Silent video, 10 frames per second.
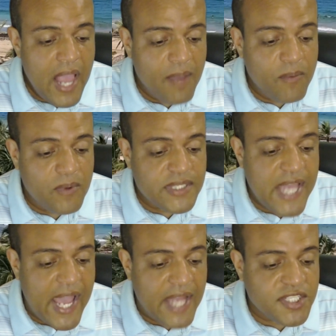I will
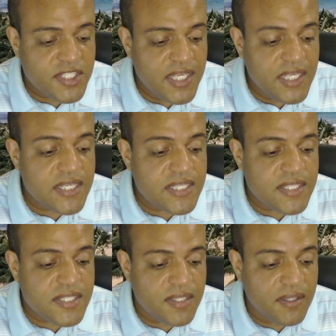attach
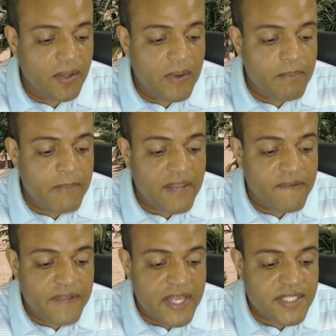tendons to you and make
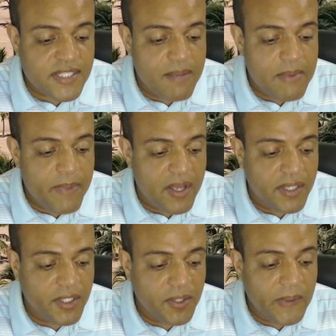flesh come
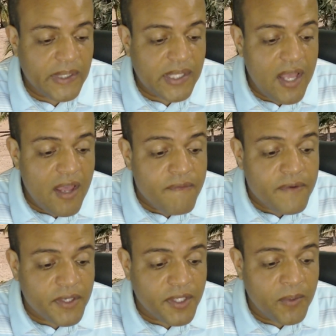upon you and
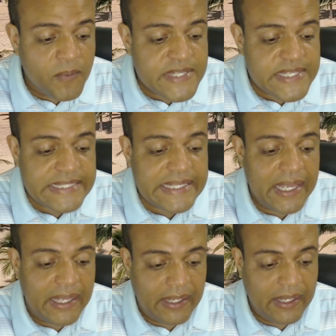cover you with
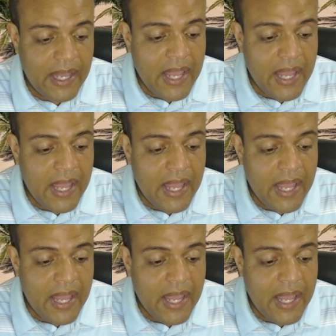skin.